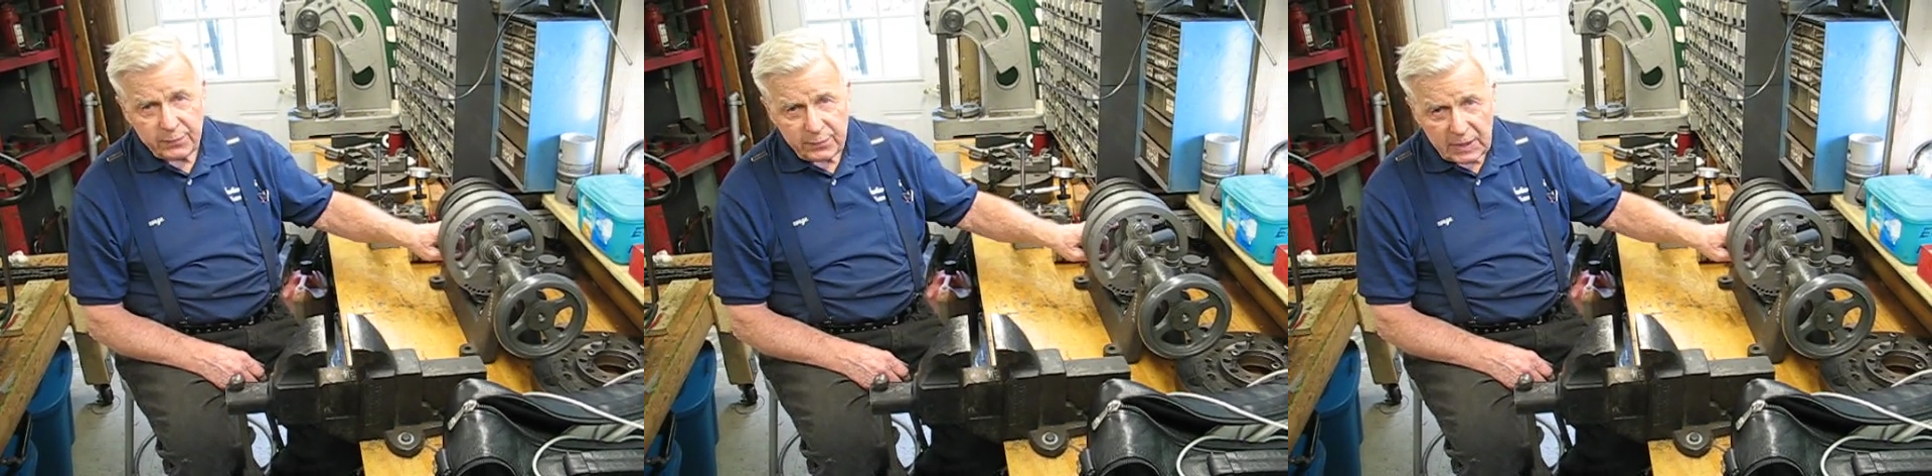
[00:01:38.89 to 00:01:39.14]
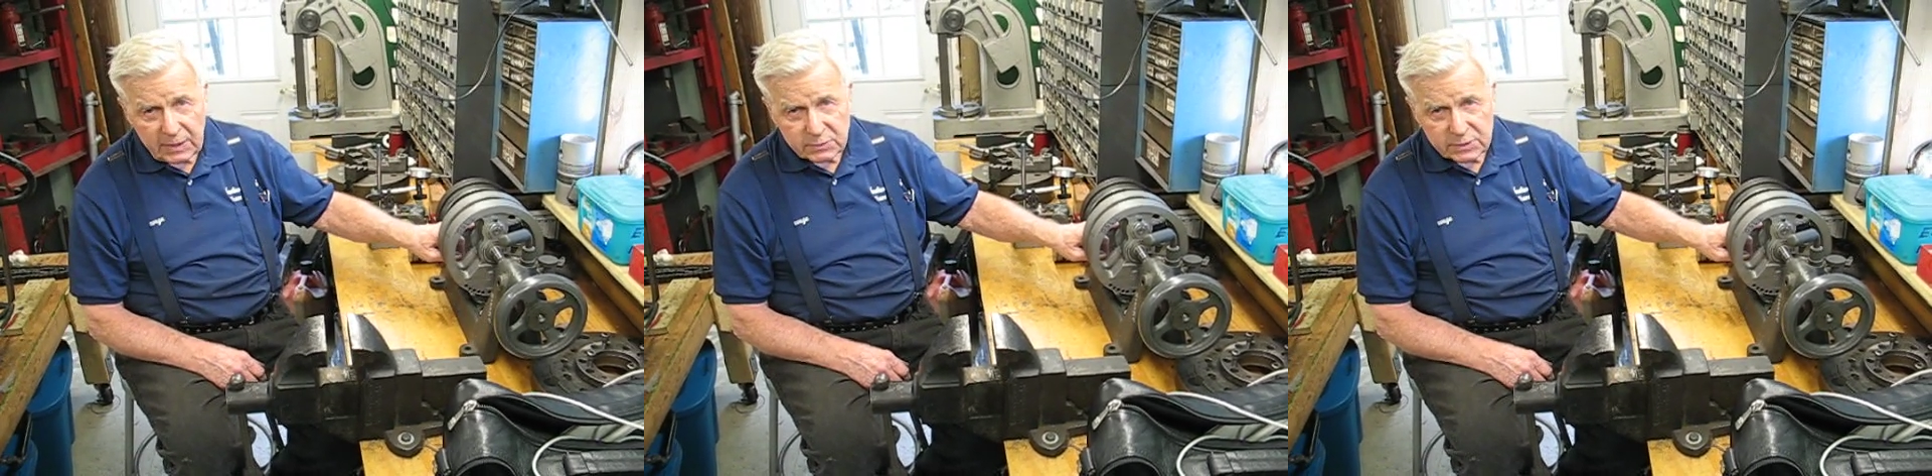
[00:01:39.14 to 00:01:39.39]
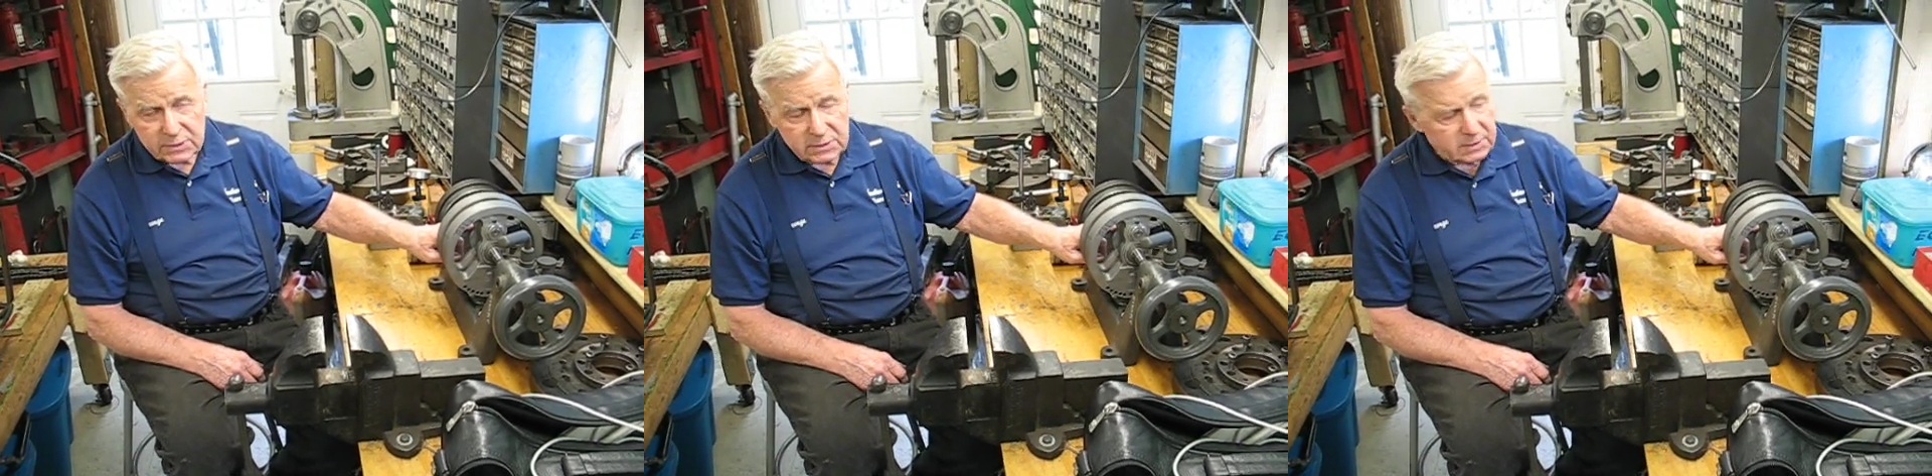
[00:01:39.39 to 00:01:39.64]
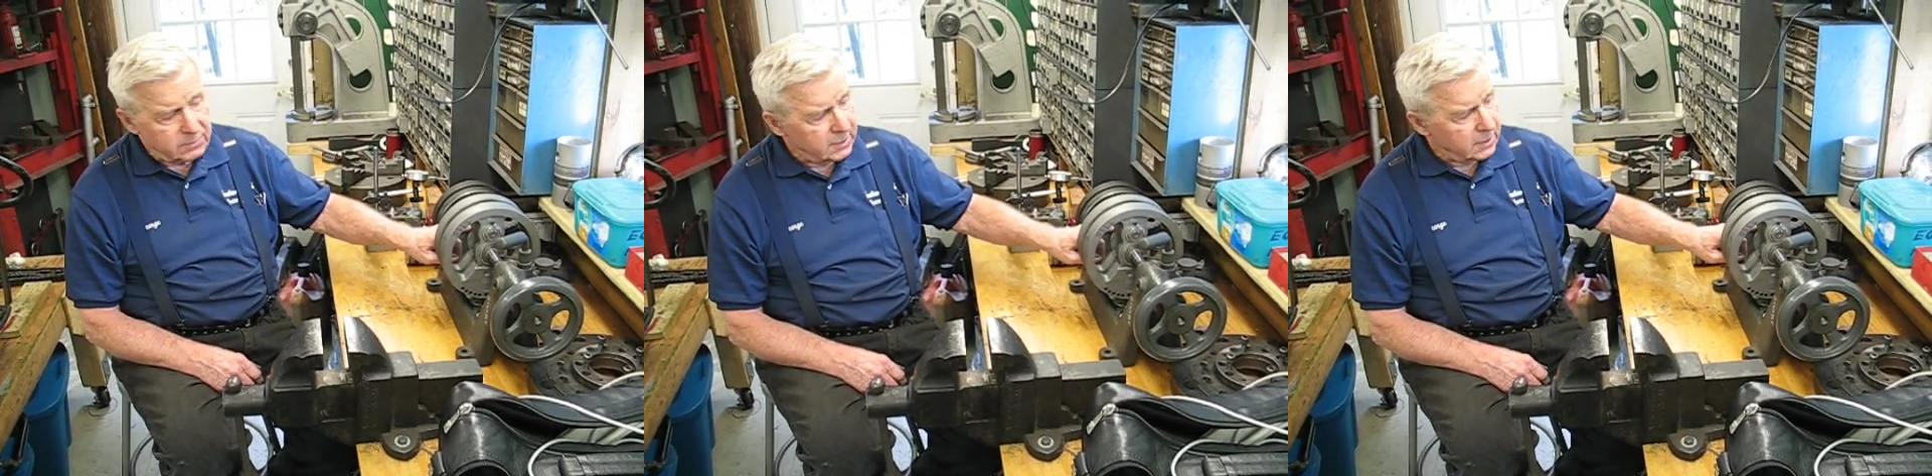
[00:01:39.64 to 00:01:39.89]

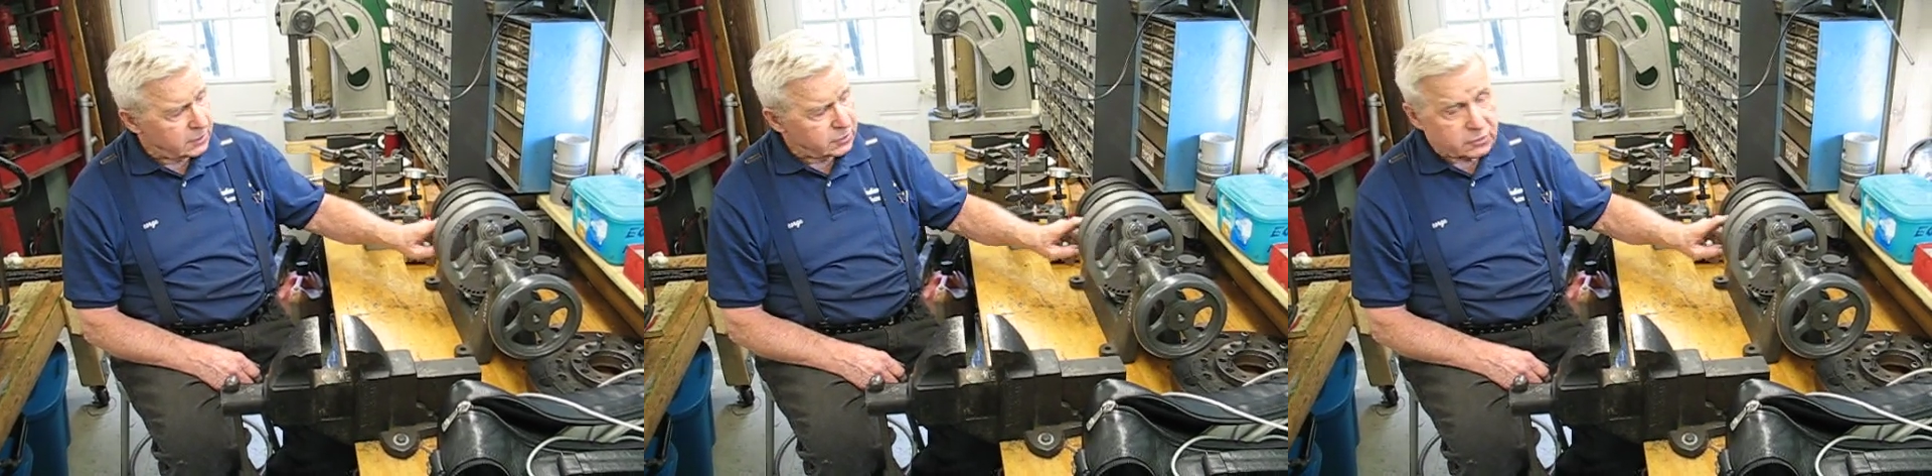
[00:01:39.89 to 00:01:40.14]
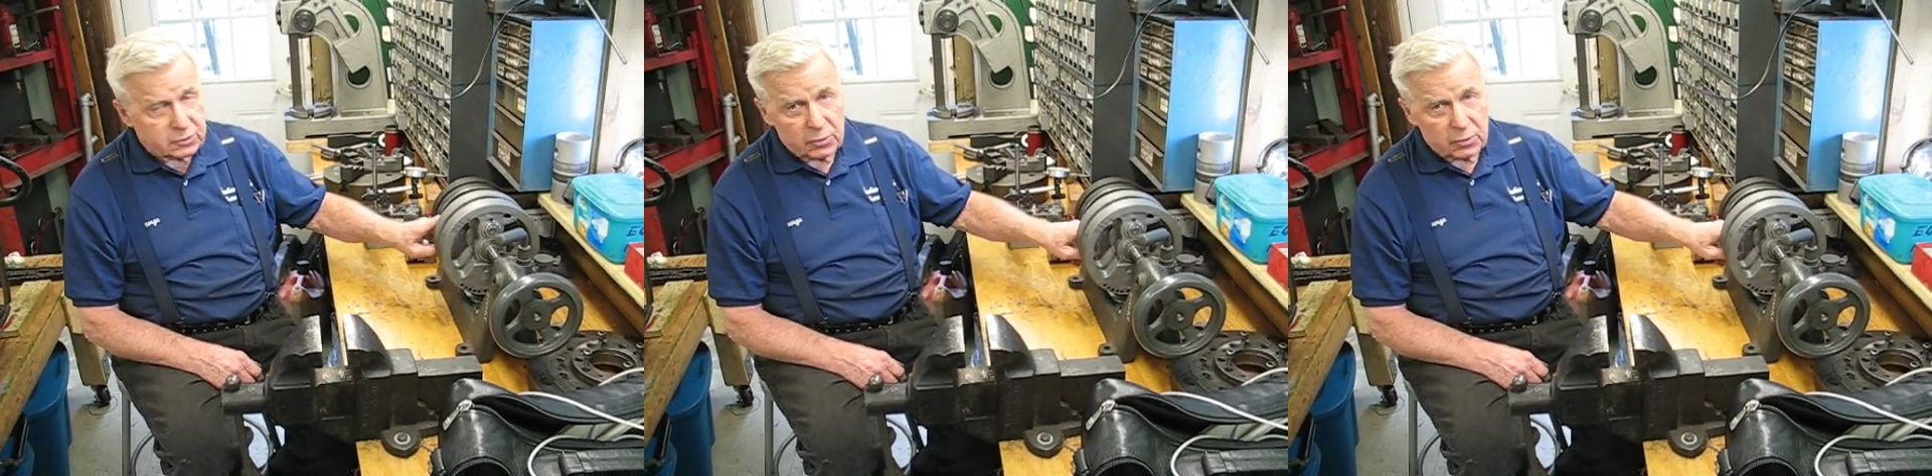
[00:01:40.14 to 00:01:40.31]
thousandth of an inch